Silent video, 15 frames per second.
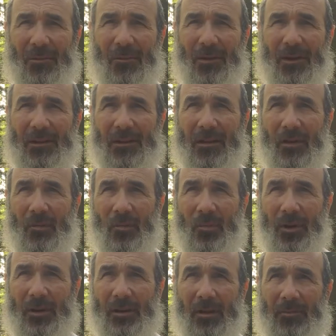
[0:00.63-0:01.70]
Welcome,
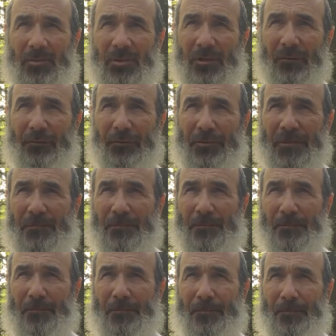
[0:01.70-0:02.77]
welcome. So, the first
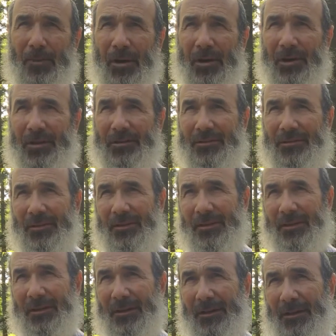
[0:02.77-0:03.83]
part
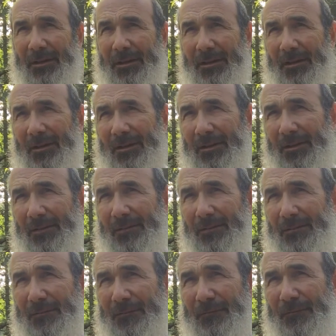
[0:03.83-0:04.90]
of
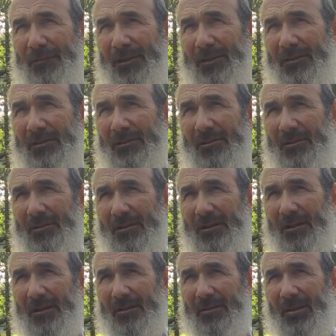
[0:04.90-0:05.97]
fear
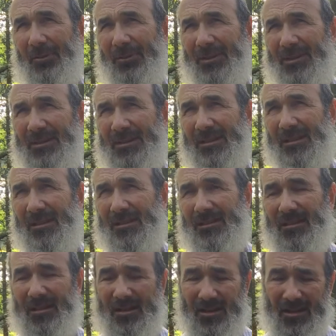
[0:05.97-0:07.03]
that we
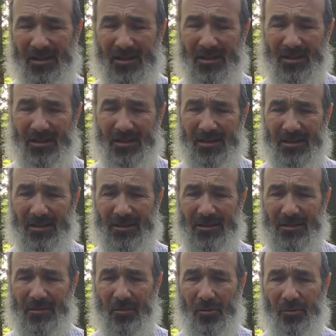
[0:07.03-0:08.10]
discussed is
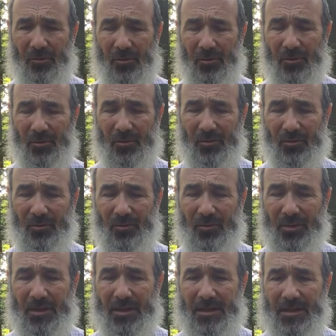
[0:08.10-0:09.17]
normal,
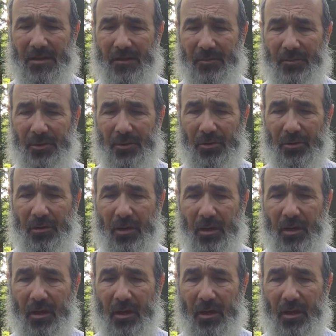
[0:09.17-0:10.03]
reasonable,